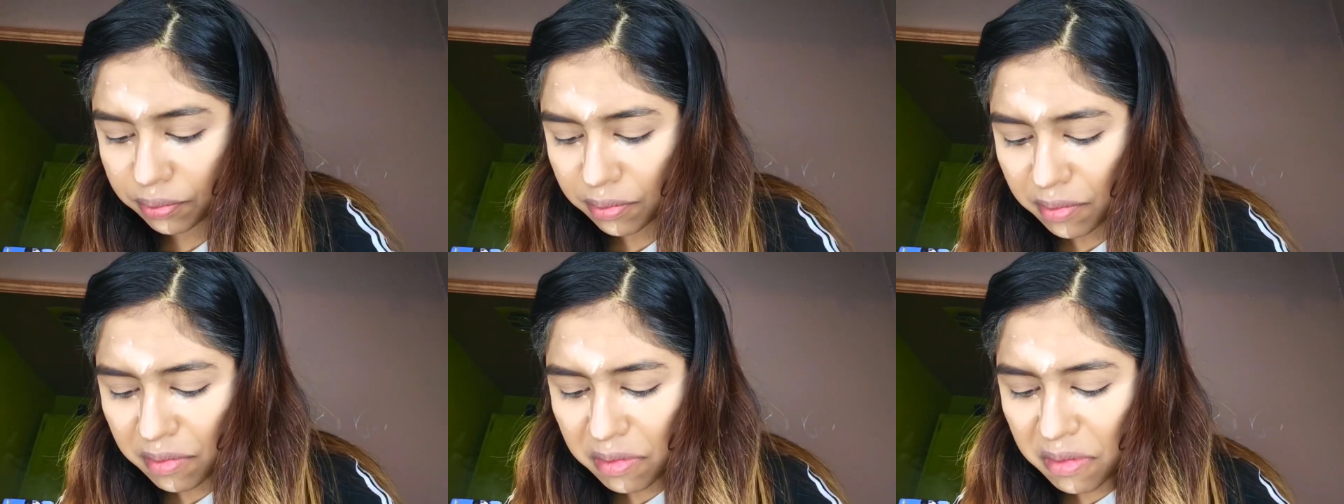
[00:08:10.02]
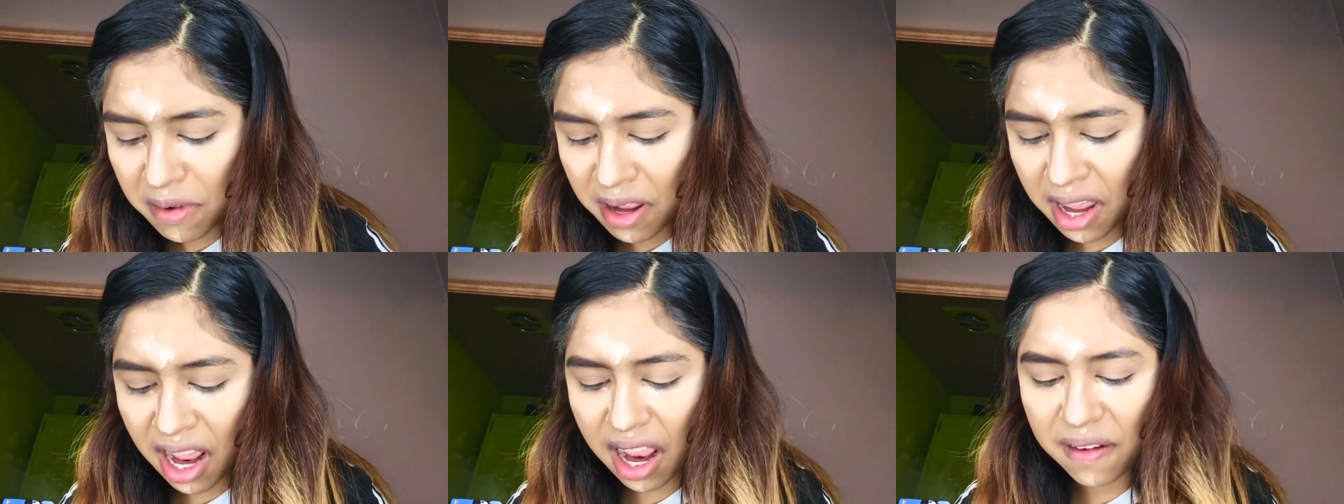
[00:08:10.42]

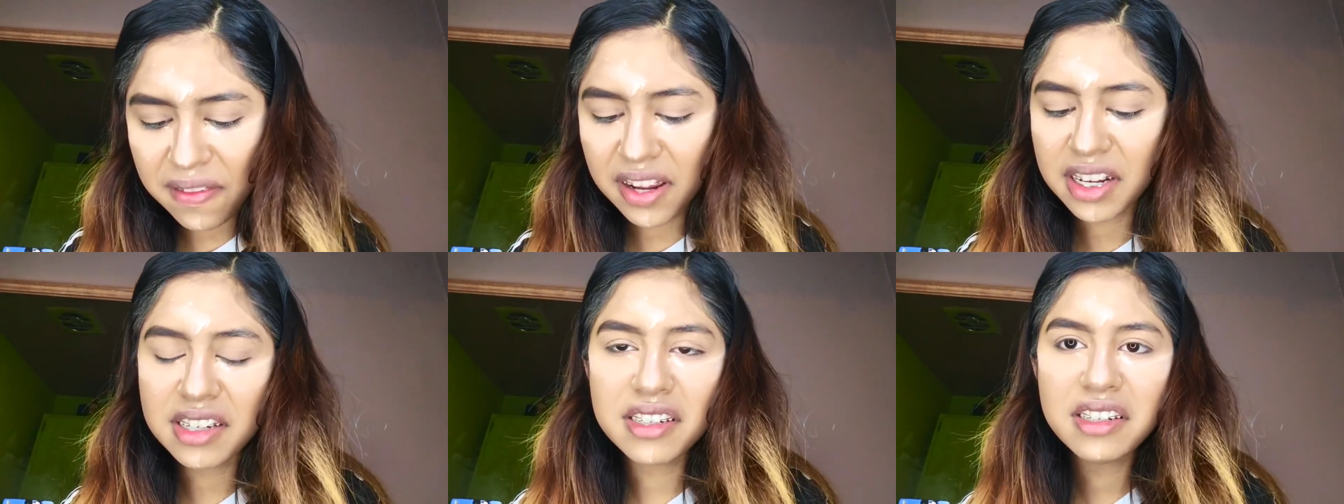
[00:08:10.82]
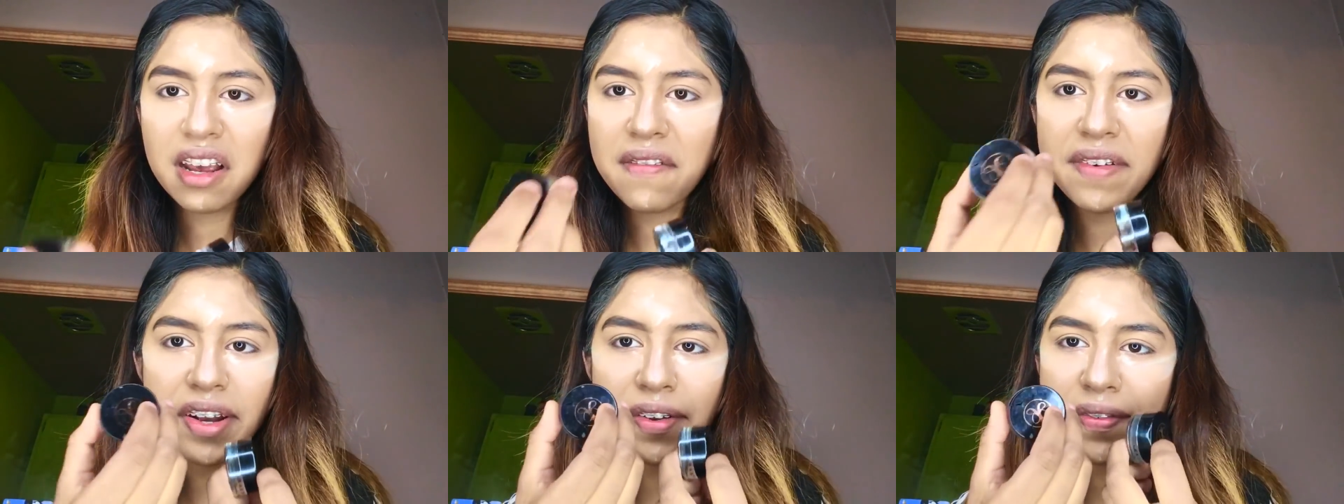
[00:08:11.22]
I have like
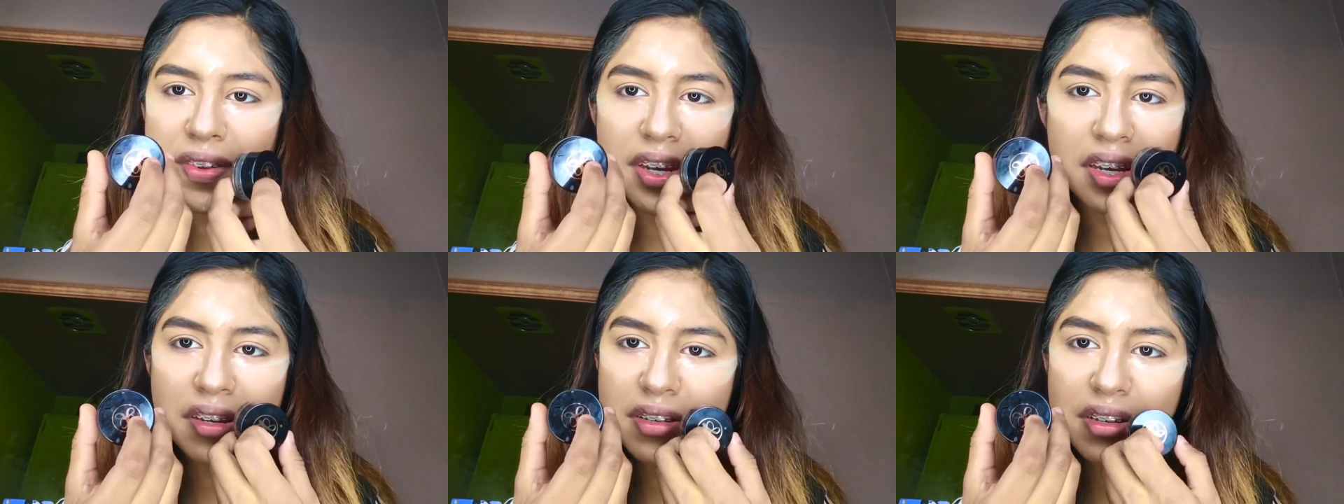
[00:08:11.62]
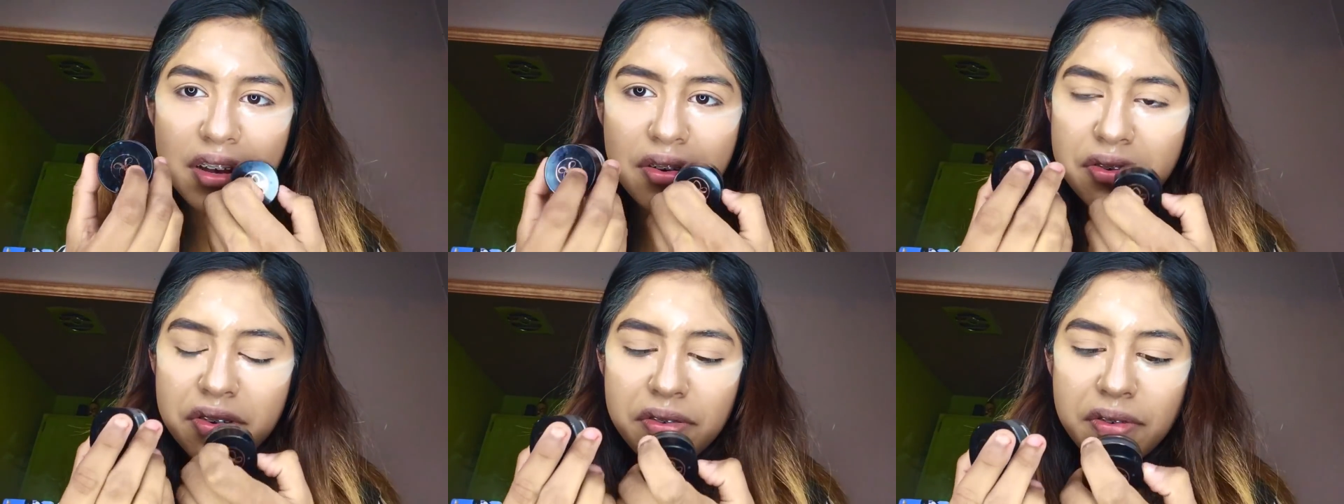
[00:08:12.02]
7 of these.
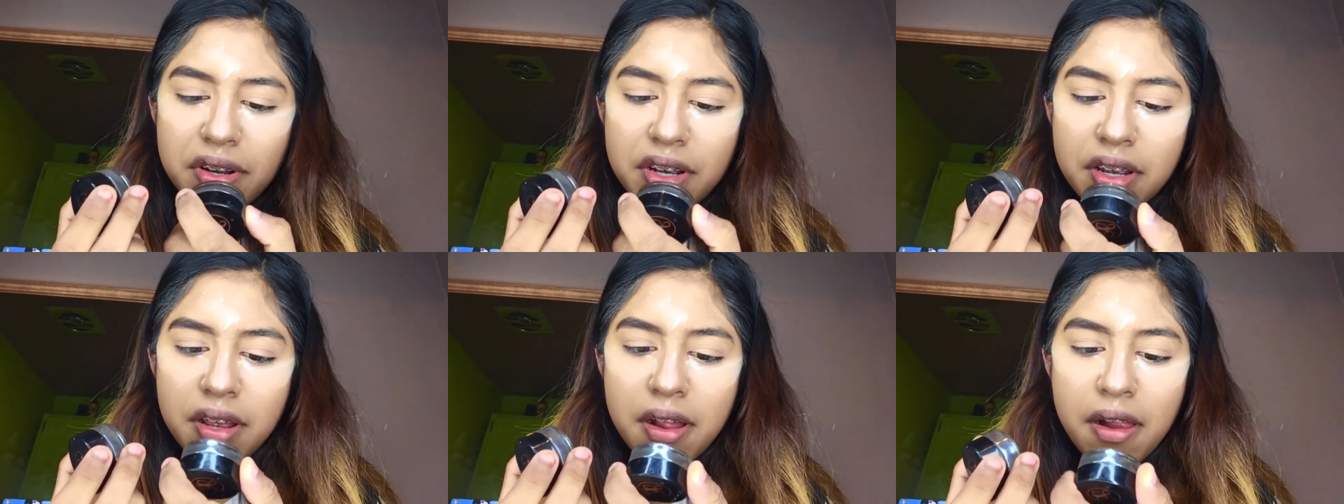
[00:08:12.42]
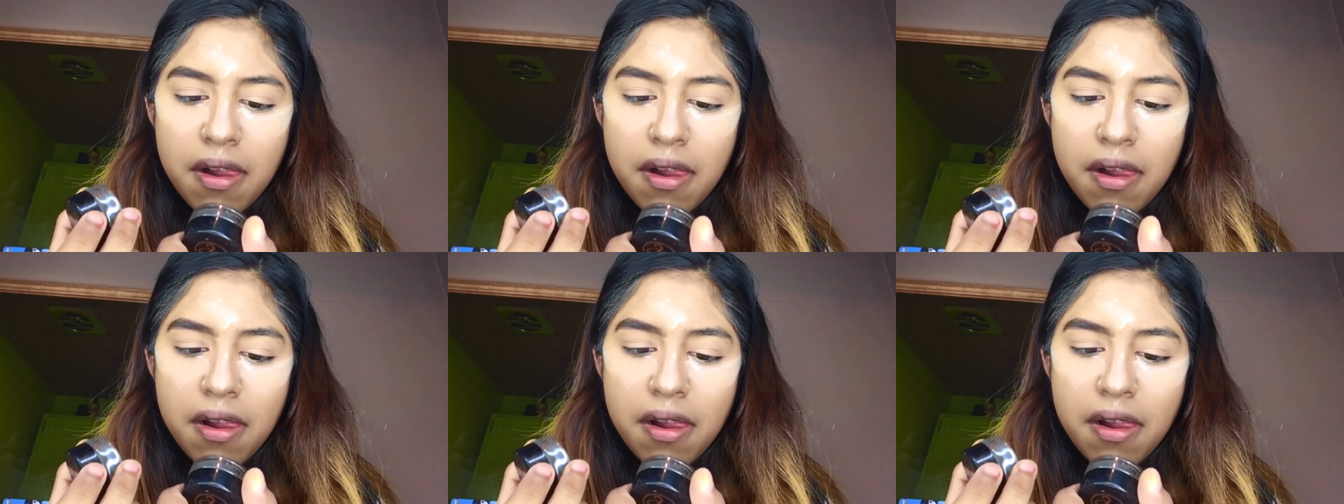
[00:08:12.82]
I don't know why.